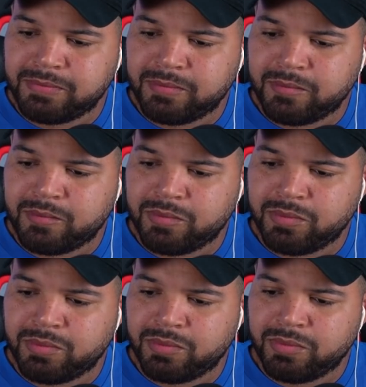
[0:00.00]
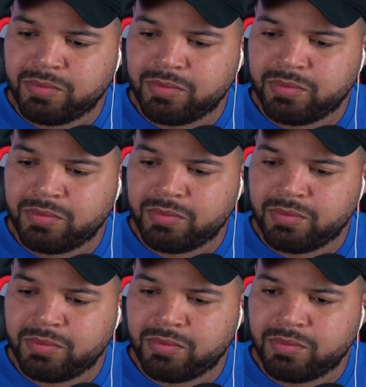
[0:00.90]

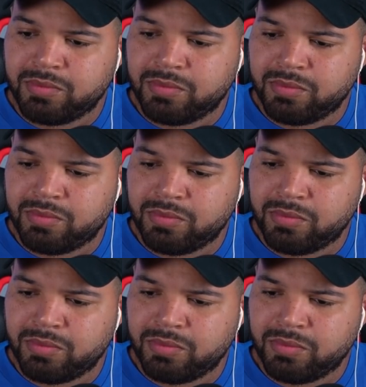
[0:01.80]
No words are spoken by the person on screen.